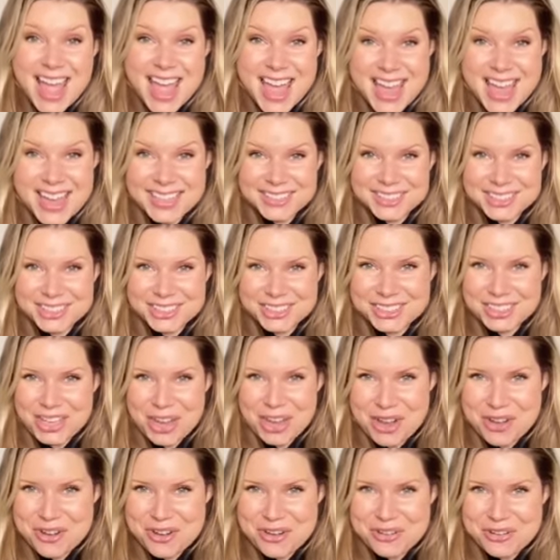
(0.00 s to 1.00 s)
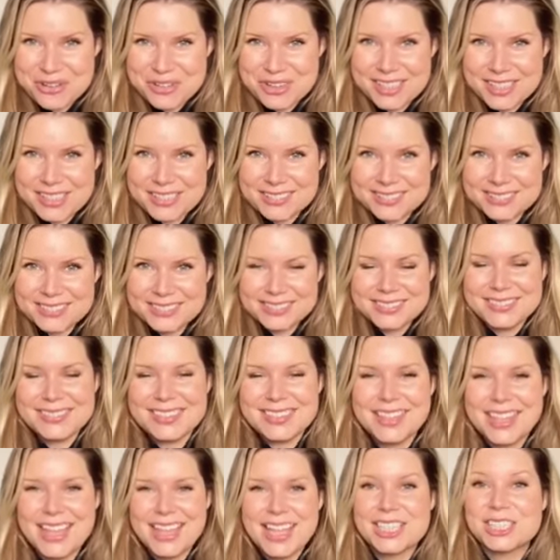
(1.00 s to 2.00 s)
a stone,
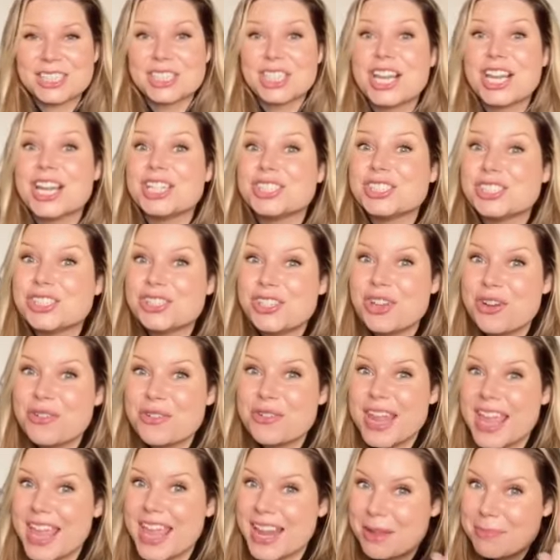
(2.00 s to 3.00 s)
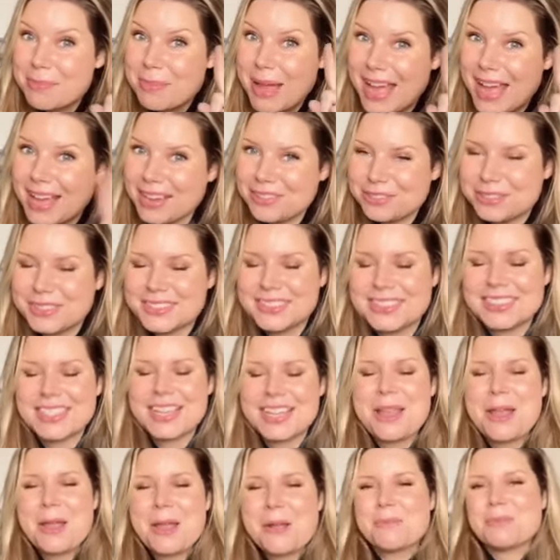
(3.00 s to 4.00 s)
actually a stone and a pound,
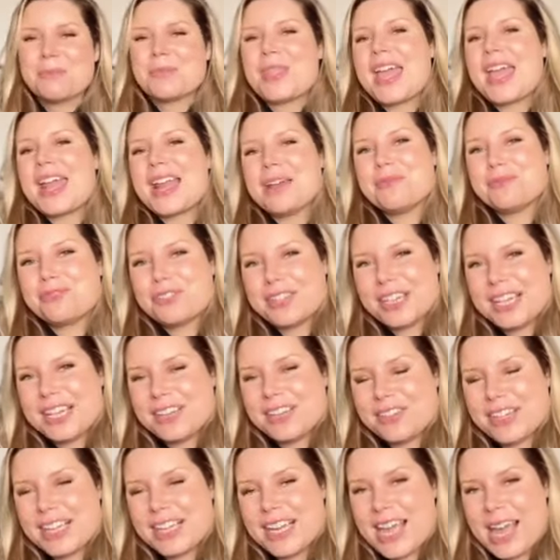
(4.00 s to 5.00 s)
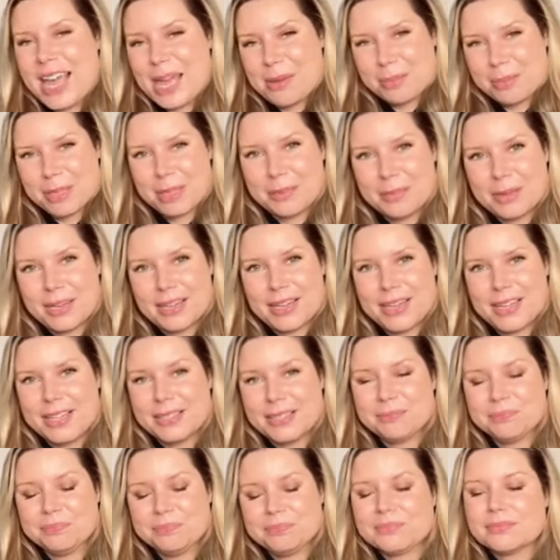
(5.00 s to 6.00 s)
and I'm really, really happy about it.
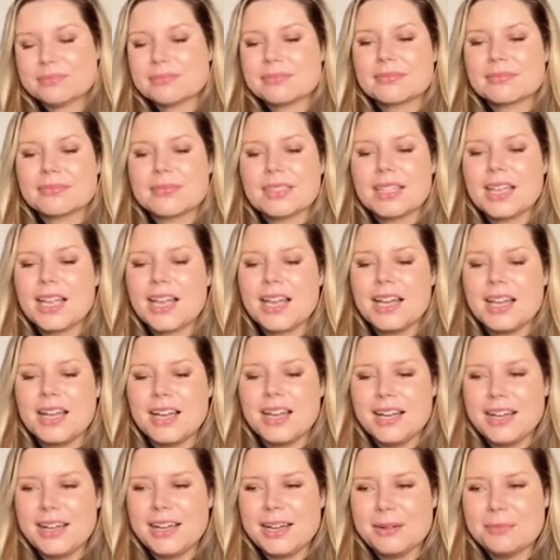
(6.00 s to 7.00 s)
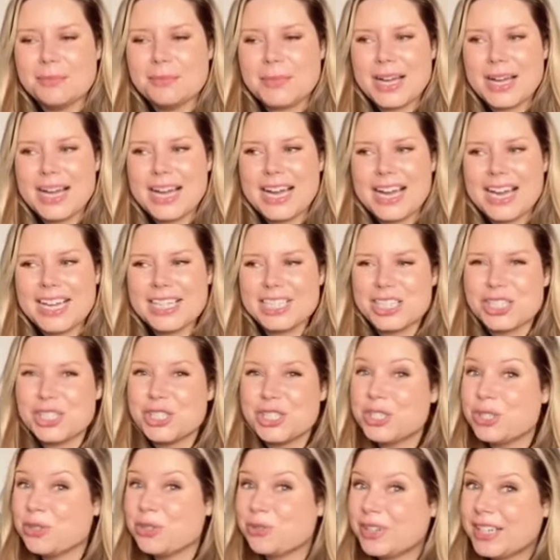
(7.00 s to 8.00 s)
I
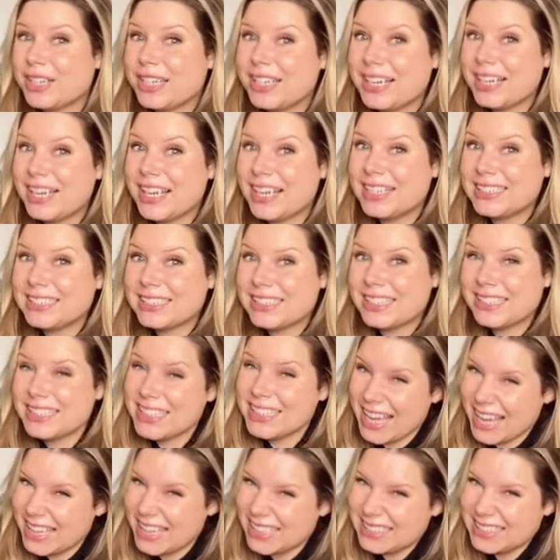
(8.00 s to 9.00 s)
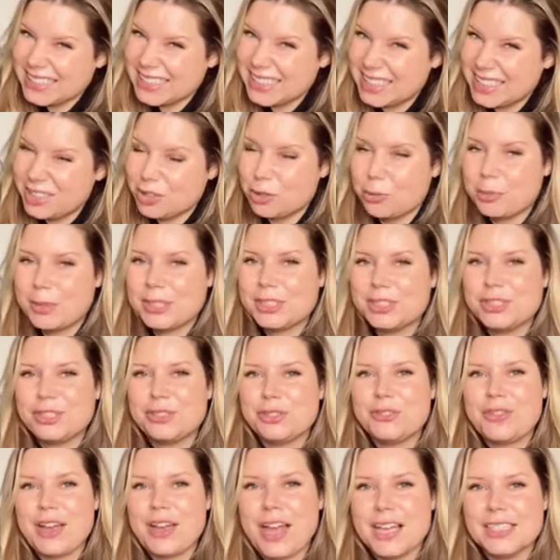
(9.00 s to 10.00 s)
do realize that that is a little bit too
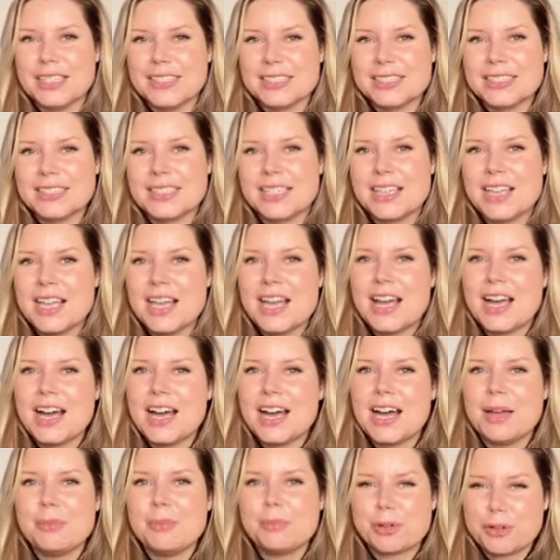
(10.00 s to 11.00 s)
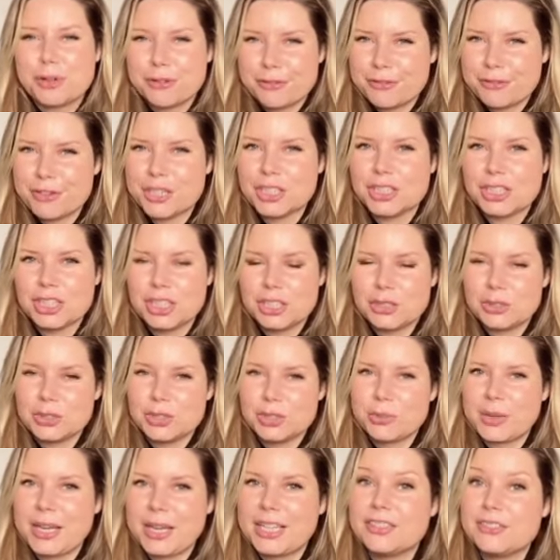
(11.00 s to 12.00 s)
fast. I prefer to lose
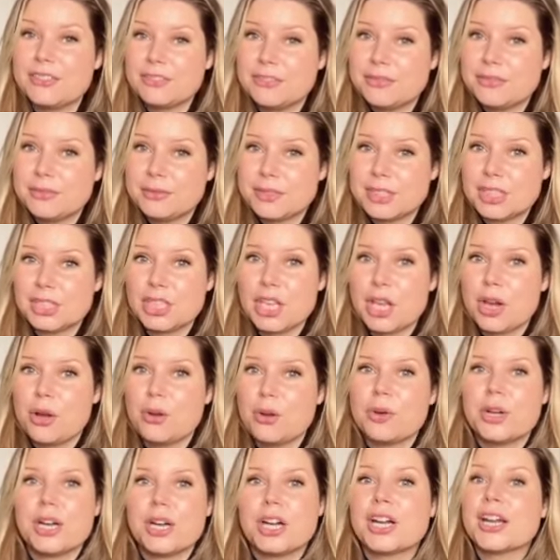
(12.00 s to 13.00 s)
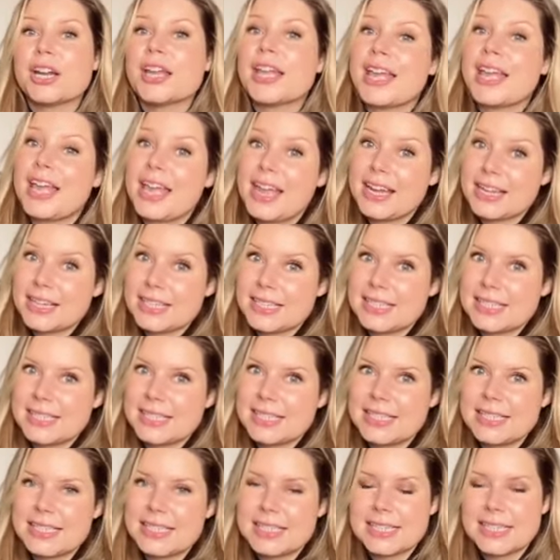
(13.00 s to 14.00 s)
weight slower and
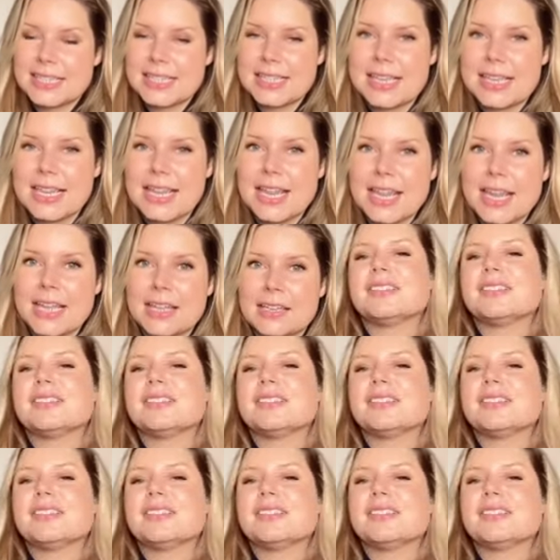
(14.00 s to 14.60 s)
consistently.